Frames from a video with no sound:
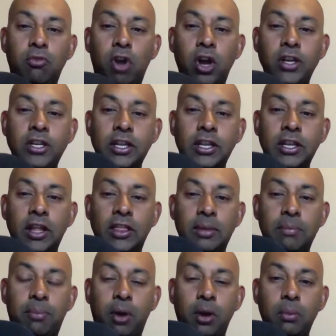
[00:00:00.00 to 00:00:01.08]
writing at
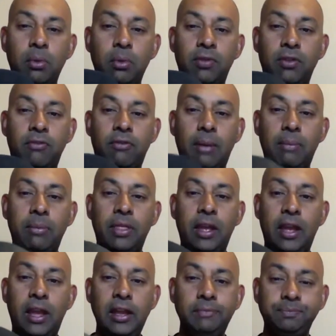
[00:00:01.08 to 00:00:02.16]
the bottom of the rubber
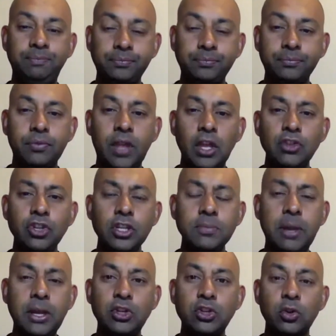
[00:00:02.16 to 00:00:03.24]
there. Just
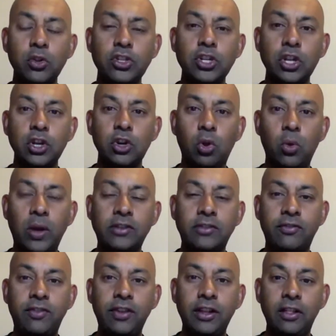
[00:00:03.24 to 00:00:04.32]
make sure that you can always
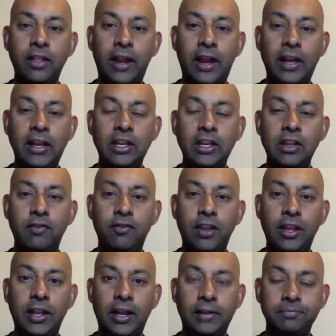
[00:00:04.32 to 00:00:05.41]
feel that under your
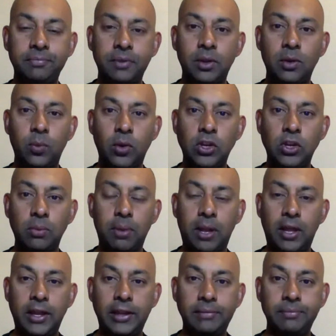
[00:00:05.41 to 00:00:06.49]
finger when you're
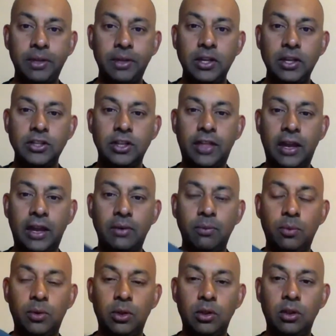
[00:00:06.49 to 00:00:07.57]
playing. So that
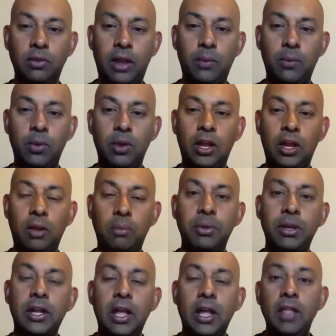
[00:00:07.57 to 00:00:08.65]
will help.
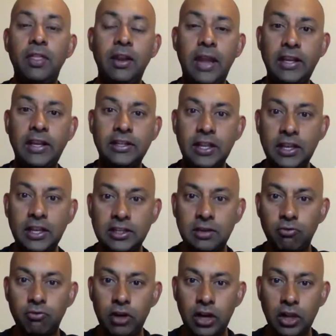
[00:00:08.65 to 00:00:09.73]
The next thing is
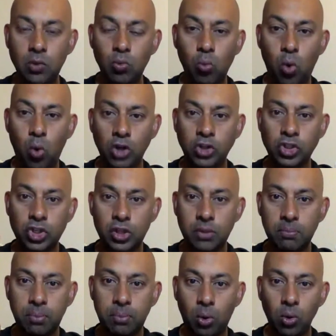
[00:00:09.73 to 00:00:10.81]
to really watch the
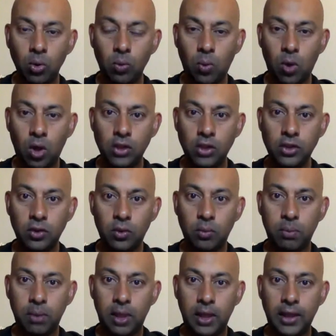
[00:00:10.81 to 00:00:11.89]
ball while you're
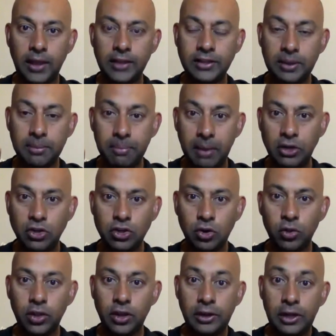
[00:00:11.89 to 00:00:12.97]
playing. So make
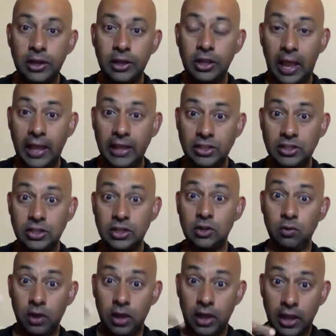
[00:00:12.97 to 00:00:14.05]
sure that as
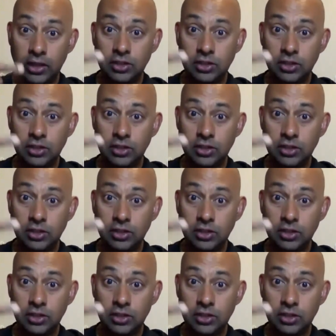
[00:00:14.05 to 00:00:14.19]
you